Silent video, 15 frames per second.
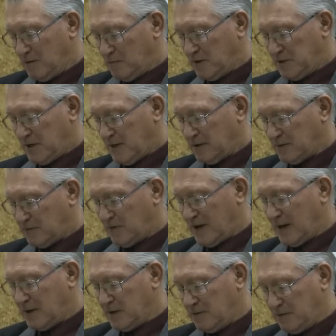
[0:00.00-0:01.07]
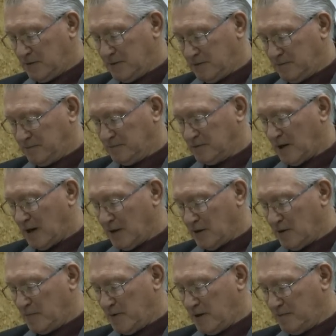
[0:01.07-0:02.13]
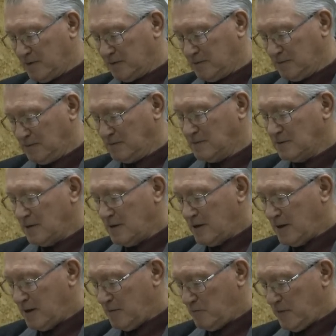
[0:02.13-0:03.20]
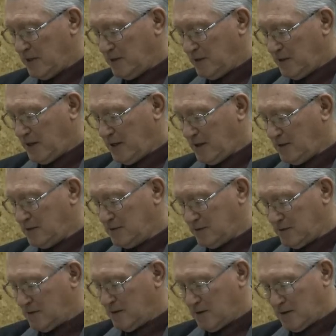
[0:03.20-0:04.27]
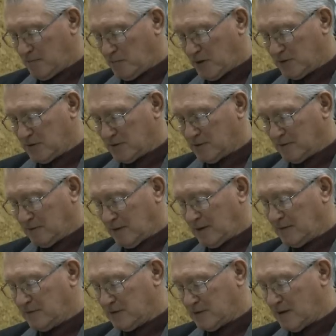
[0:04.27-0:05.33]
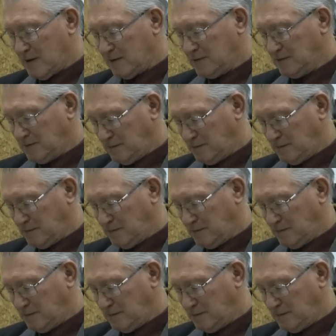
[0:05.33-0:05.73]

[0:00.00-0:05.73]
which has value to other people and maintains a personal lifestyle.